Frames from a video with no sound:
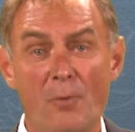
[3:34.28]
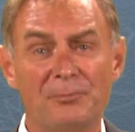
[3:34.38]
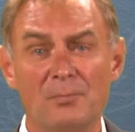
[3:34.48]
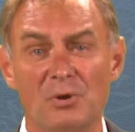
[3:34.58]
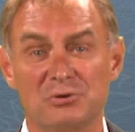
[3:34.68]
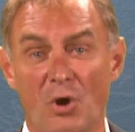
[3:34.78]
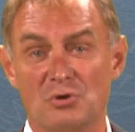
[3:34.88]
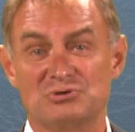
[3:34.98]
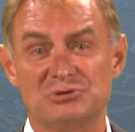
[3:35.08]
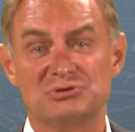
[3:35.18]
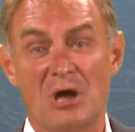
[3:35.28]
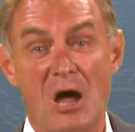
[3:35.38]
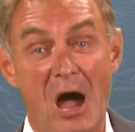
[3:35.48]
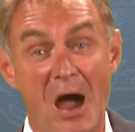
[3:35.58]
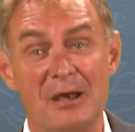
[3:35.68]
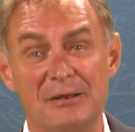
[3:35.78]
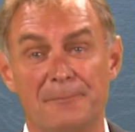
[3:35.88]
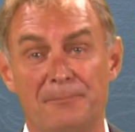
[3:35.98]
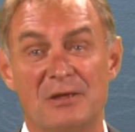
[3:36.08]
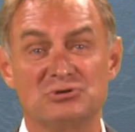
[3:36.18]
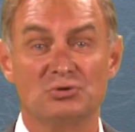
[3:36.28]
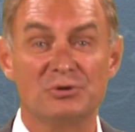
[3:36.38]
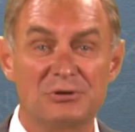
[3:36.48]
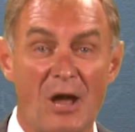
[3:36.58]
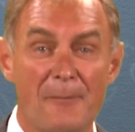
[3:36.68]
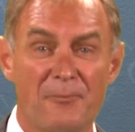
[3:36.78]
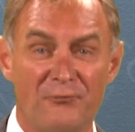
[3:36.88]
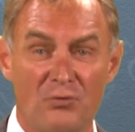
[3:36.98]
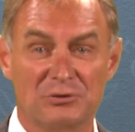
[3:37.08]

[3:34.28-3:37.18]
Optimal dosage highly depends on the type of